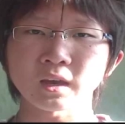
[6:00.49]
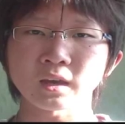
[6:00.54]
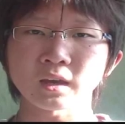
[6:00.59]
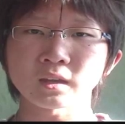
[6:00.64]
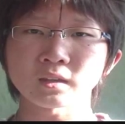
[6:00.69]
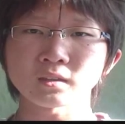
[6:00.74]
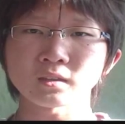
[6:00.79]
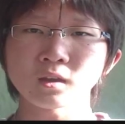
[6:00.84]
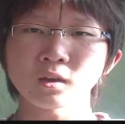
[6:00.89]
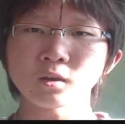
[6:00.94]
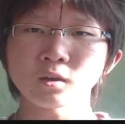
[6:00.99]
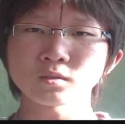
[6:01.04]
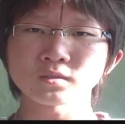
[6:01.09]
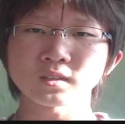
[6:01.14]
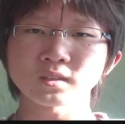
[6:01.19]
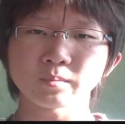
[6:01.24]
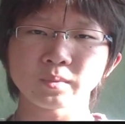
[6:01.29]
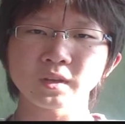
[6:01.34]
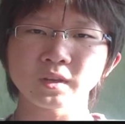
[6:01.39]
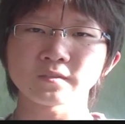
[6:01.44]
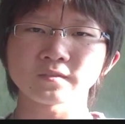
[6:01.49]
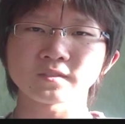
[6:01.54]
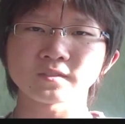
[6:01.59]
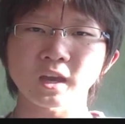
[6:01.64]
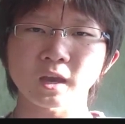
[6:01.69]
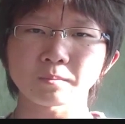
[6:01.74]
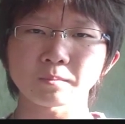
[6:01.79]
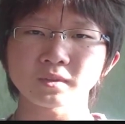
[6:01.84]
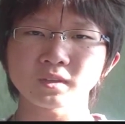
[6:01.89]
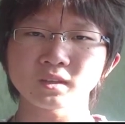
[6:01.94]
and knows a bit of
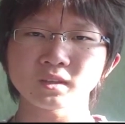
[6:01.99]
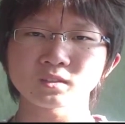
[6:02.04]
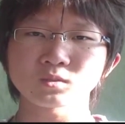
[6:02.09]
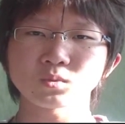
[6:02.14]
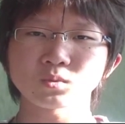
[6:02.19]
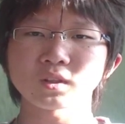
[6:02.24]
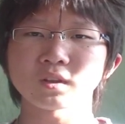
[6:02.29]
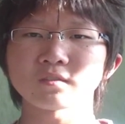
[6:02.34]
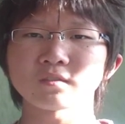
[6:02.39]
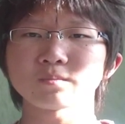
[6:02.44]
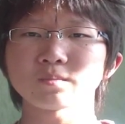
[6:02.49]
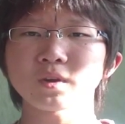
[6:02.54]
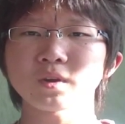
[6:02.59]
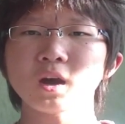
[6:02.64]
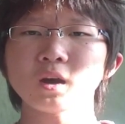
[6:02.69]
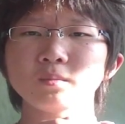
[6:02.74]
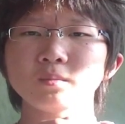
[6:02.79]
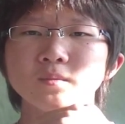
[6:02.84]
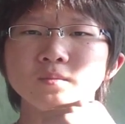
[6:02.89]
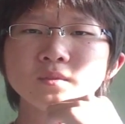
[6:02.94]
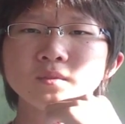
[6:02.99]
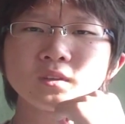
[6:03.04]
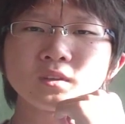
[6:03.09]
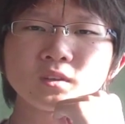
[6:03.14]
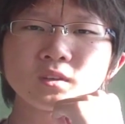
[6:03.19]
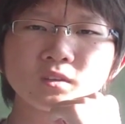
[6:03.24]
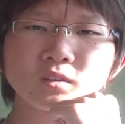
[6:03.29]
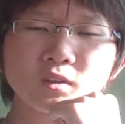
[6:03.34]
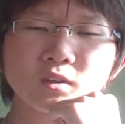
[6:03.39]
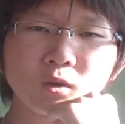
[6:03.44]
Japanese will have
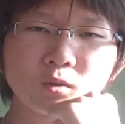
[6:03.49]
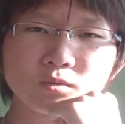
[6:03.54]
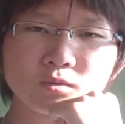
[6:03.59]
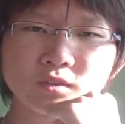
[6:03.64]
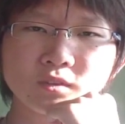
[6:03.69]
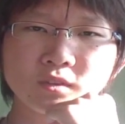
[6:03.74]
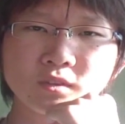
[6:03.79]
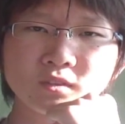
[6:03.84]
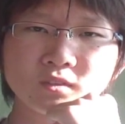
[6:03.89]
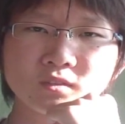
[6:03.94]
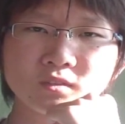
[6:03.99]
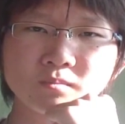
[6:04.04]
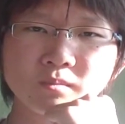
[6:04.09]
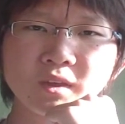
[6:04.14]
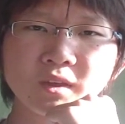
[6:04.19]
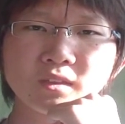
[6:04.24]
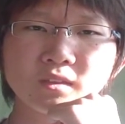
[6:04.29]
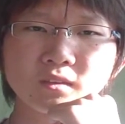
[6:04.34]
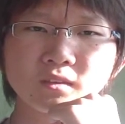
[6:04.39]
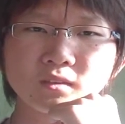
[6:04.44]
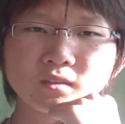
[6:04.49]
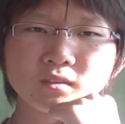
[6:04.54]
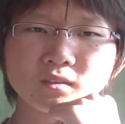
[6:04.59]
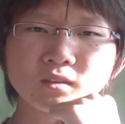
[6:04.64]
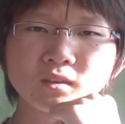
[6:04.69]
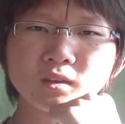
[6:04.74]
probably told you this method.